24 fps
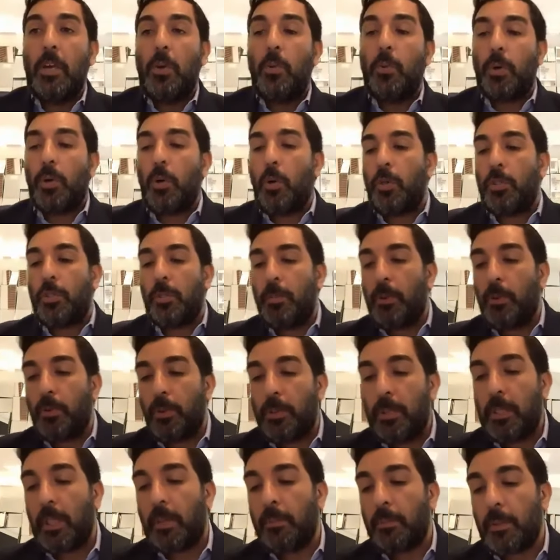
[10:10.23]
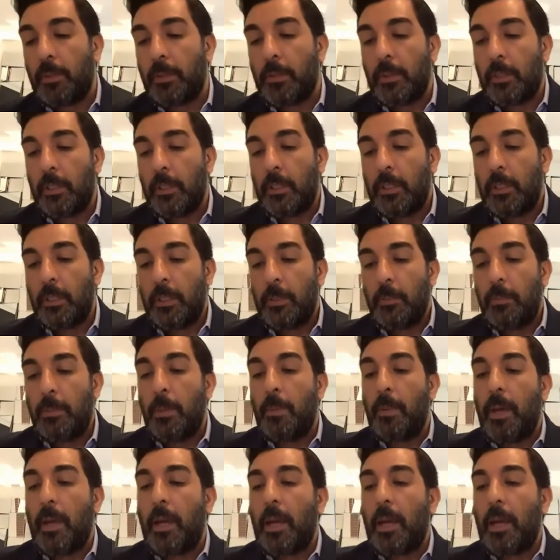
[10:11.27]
we're going to be redeemed. So